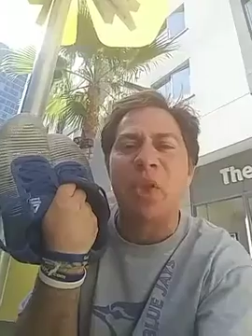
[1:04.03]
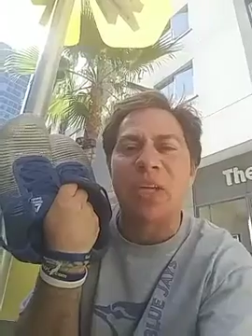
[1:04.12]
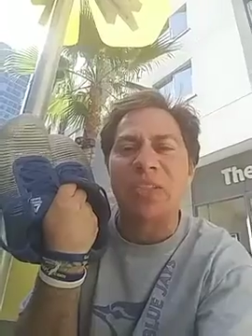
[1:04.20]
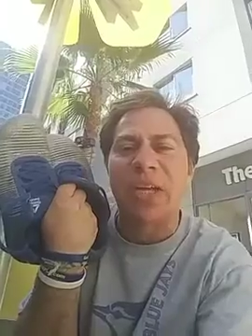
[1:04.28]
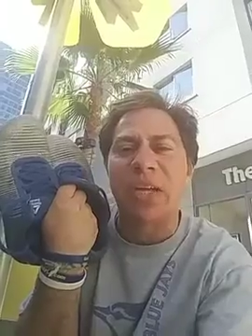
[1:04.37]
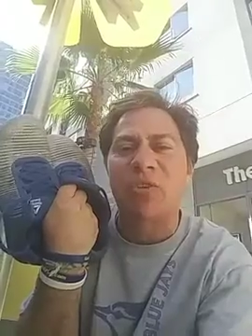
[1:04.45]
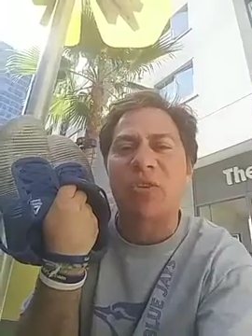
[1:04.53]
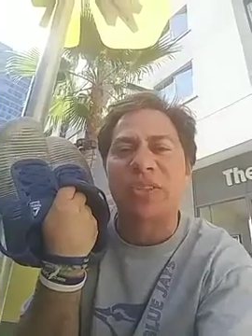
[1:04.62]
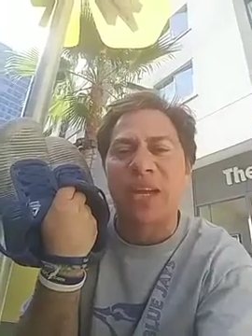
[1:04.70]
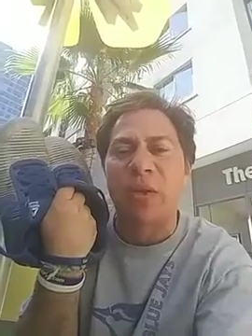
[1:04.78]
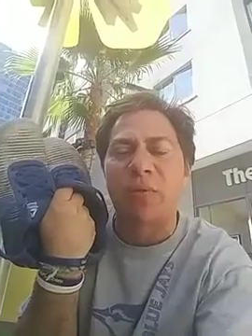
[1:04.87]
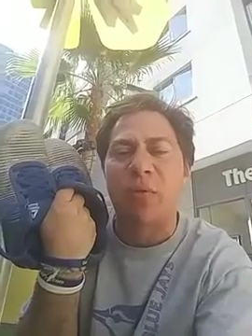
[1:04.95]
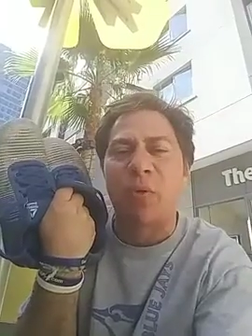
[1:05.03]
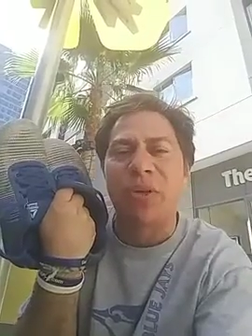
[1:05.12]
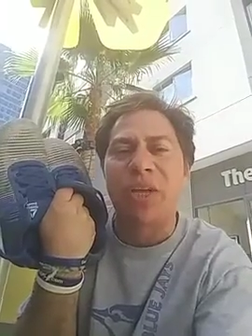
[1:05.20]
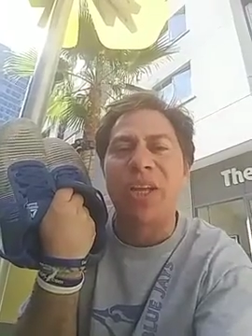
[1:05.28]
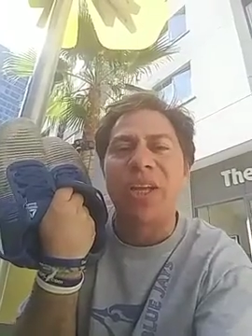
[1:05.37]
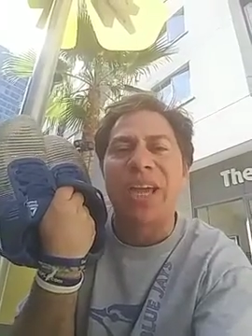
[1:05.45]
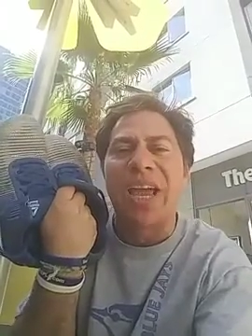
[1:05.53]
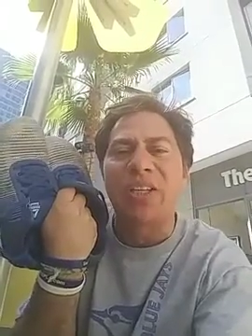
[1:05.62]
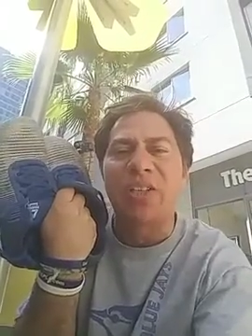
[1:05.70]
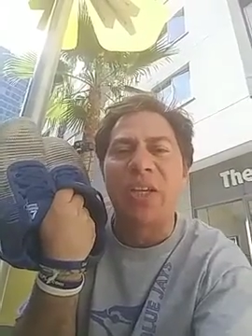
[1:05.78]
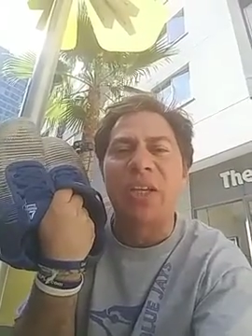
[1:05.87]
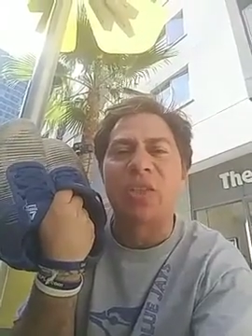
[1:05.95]
in Los Angeles, California, and
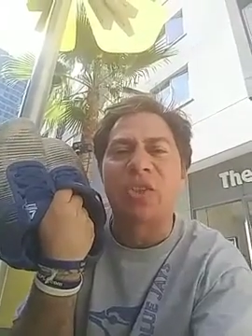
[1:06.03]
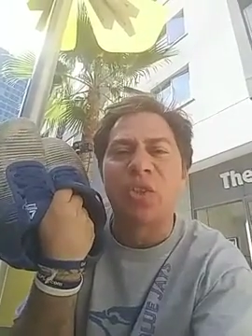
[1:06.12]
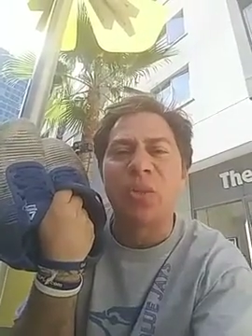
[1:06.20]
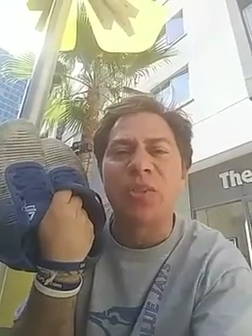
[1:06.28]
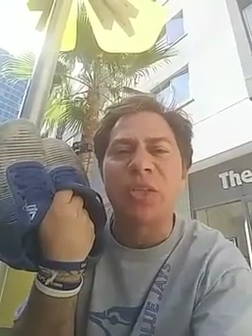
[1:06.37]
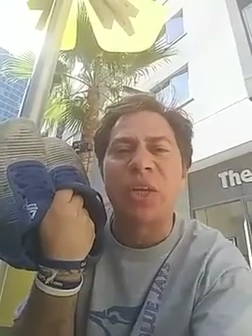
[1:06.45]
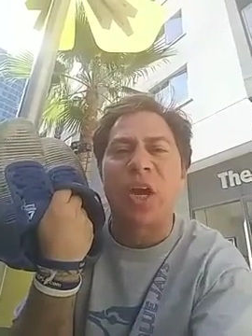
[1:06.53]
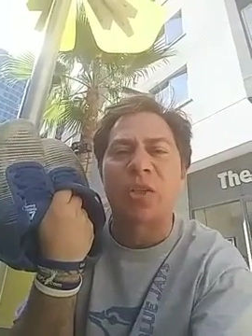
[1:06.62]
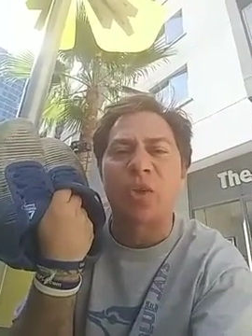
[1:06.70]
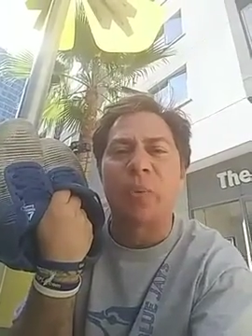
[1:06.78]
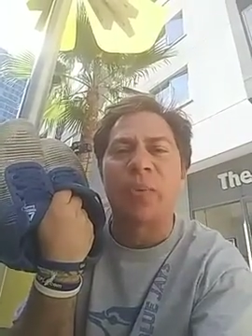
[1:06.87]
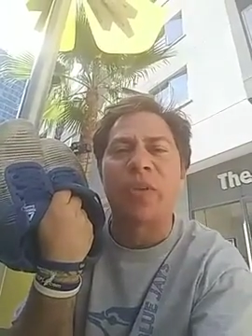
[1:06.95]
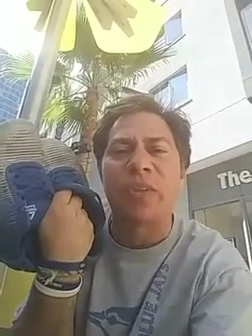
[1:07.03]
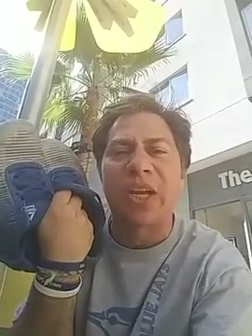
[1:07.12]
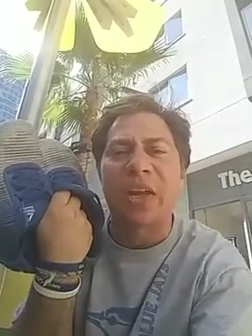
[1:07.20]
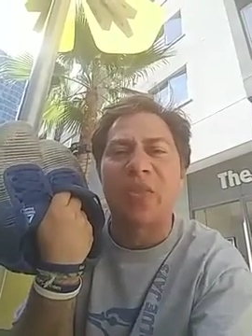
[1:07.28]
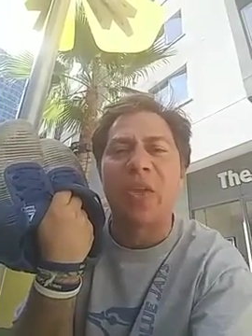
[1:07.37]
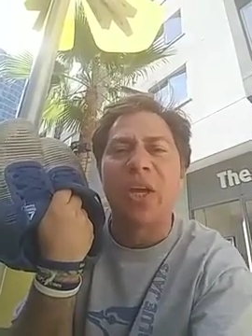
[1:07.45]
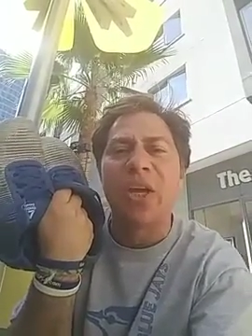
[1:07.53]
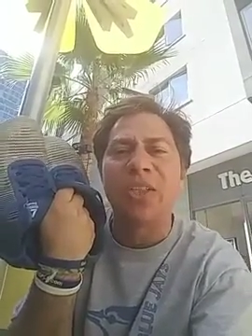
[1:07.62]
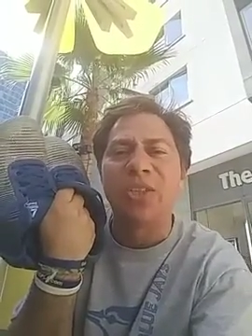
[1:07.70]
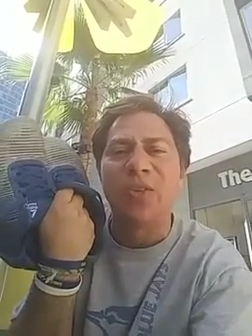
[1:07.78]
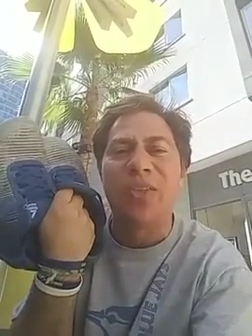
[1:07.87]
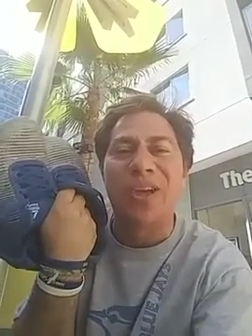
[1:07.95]
today is Tuesday, October the 10th,
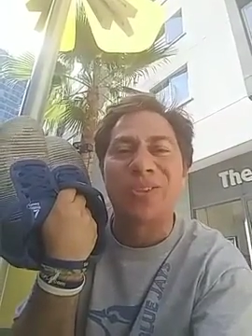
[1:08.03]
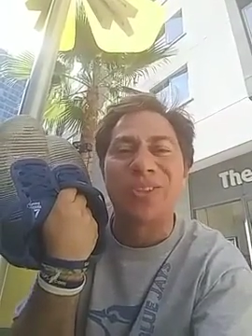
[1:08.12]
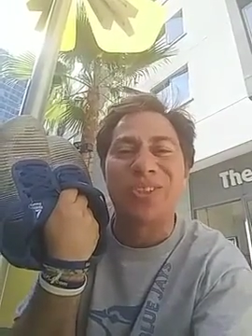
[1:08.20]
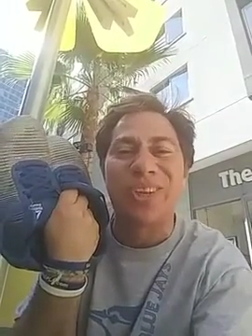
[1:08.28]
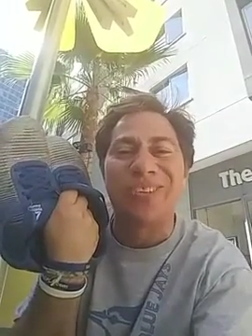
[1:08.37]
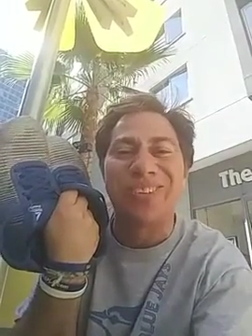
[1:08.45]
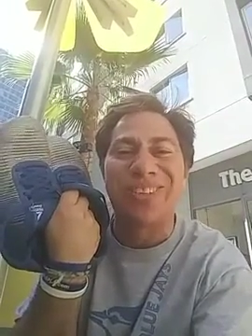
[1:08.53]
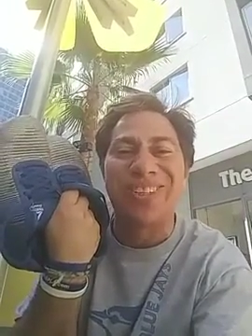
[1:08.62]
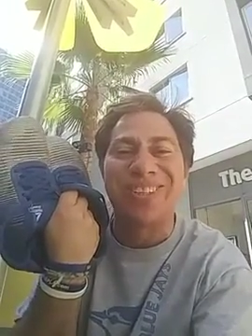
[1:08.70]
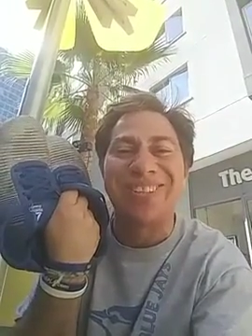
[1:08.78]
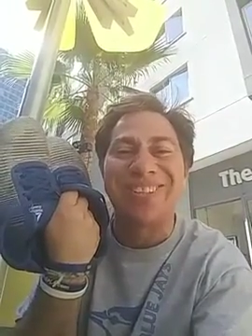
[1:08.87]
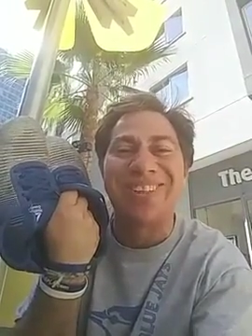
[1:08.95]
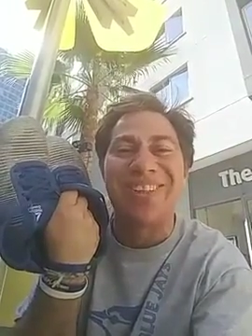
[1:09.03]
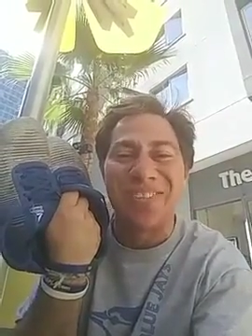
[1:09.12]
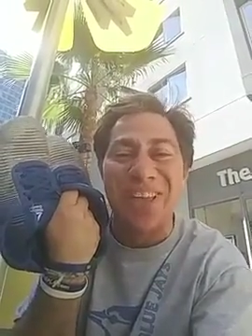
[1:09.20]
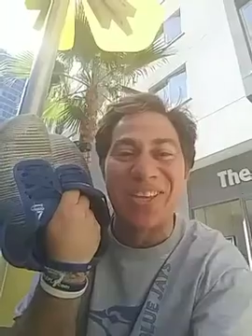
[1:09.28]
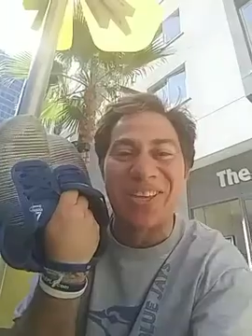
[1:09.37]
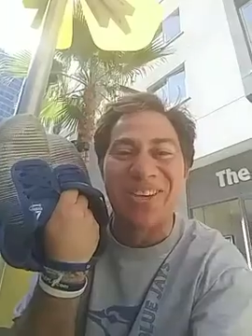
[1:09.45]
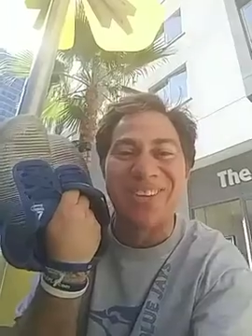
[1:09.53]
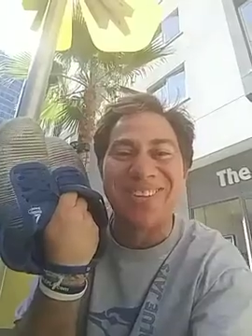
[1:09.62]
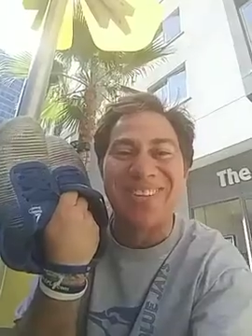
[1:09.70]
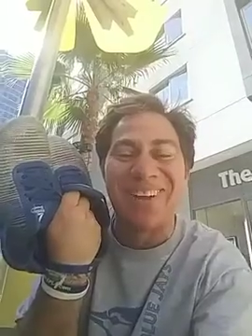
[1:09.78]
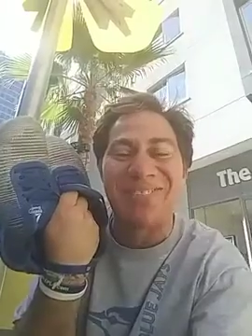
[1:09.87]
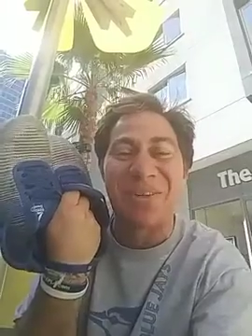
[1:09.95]
2017. Thank you.
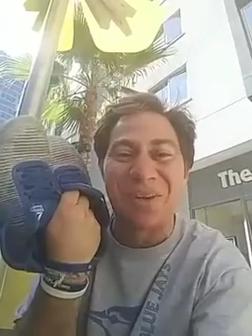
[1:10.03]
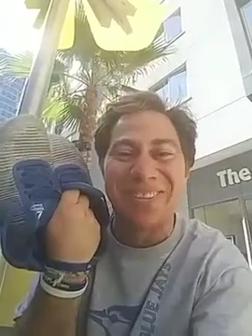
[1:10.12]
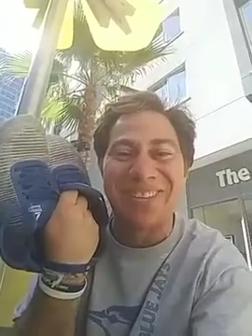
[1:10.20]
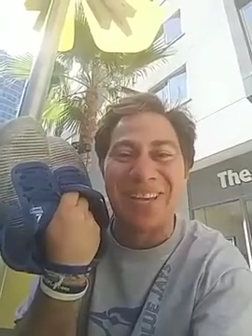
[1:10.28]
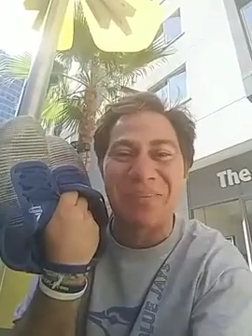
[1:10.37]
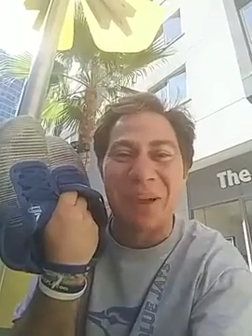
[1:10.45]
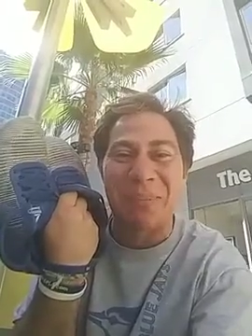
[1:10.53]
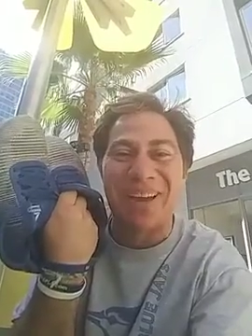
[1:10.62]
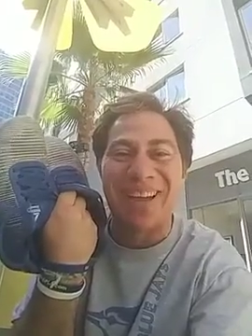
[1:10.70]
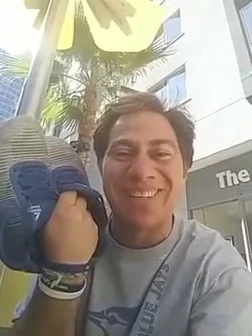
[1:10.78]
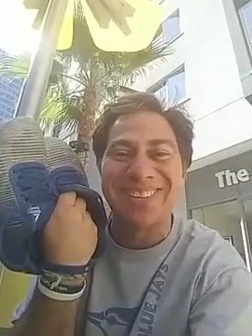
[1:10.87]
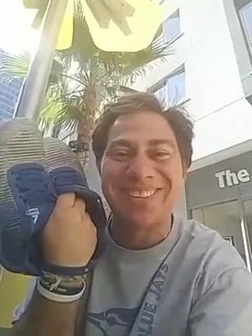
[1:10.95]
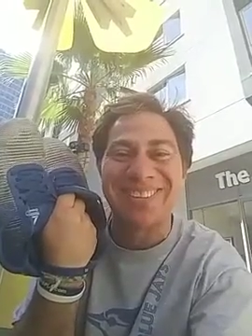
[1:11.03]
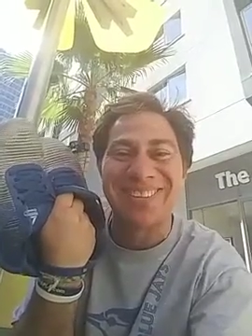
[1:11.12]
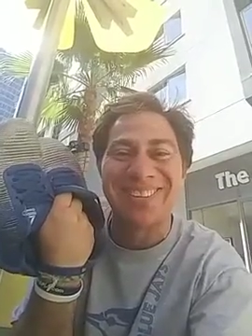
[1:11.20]
Have a great day. Bye-bye.